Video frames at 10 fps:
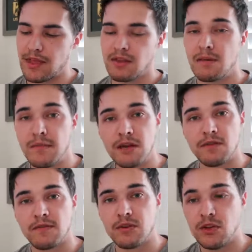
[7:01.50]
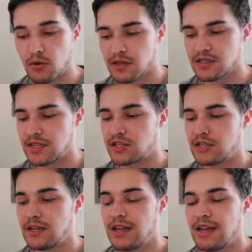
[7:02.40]
there in the middle for New York
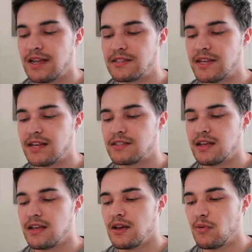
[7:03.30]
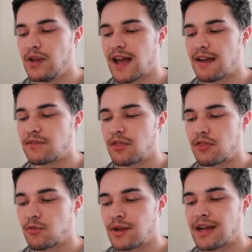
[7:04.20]
session, it says we have
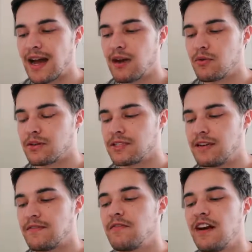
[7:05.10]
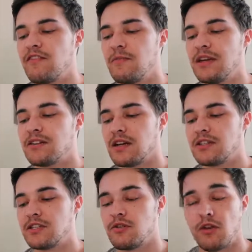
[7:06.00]
3 hours and 5 minutes
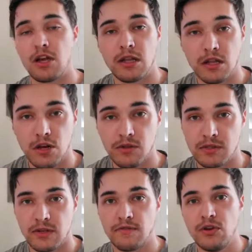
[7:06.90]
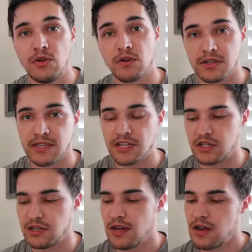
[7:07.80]
until the close of New York
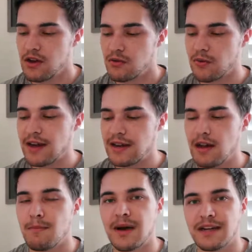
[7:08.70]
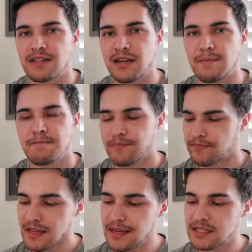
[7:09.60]
session. Right now, my time,
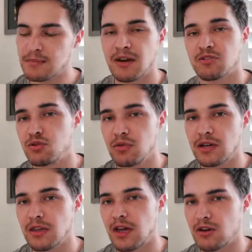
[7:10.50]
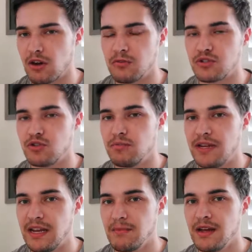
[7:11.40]
it's about 2 o'clock, almost 2
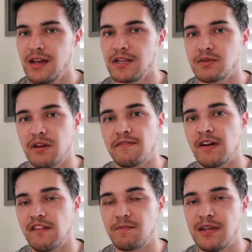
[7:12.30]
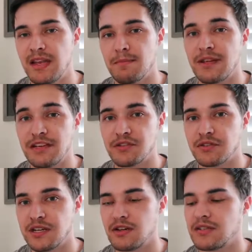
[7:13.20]
p.m. So at 5 p.m. Eastern
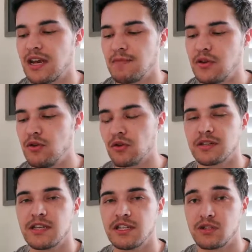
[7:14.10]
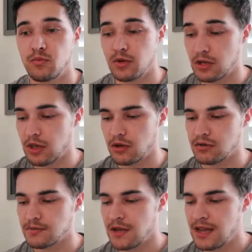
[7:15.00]
Standard Time, the New York session will
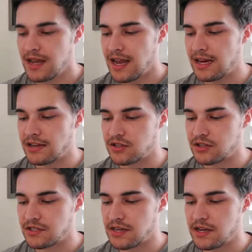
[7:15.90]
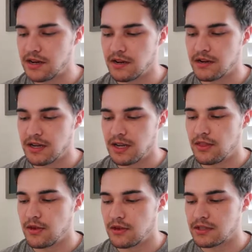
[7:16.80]
close. And as you can see here,
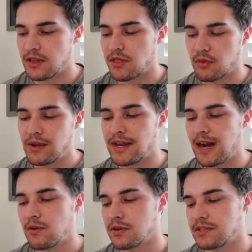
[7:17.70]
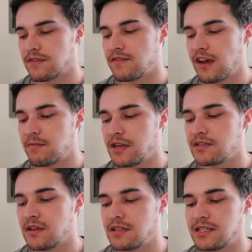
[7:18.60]
there is 3 hours and 5
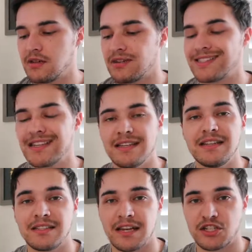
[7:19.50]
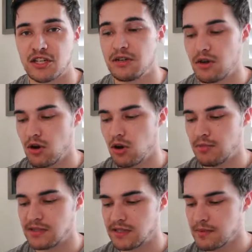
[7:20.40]
minutes until the Sydney session
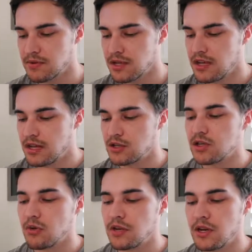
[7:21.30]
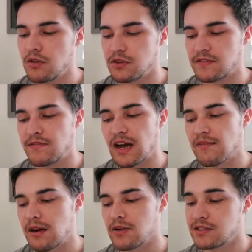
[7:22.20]
opens up. Tokyo, there's 5
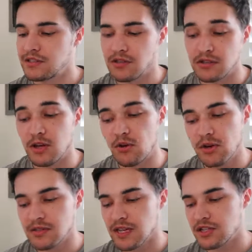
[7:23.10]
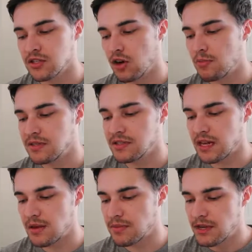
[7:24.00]
hours until the Tokyo session opens
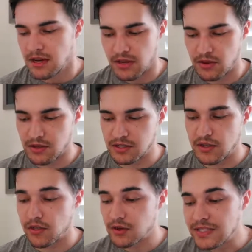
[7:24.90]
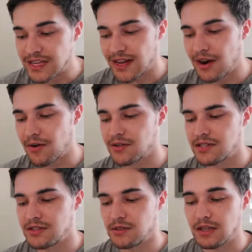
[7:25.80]
up. There's 13 hours
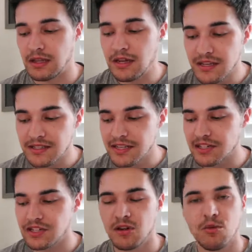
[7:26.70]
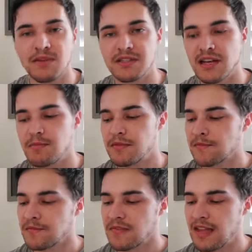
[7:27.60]
until the London session opens up.
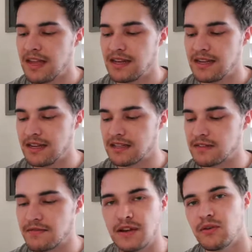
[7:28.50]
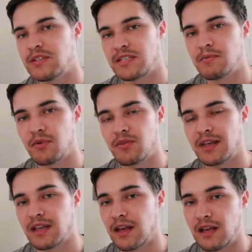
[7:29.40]
And it's a very simple
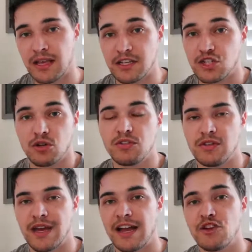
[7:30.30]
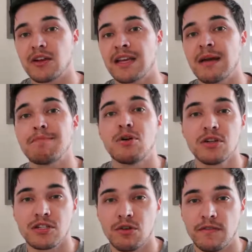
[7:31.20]
thing that shows you And you're gonna get
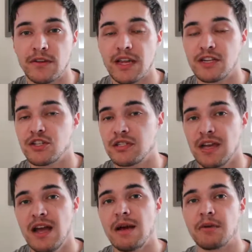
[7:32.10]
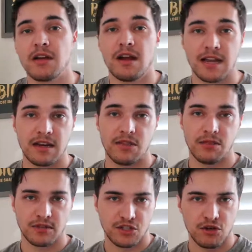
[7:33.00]
push notifications. I'm gonna, again, show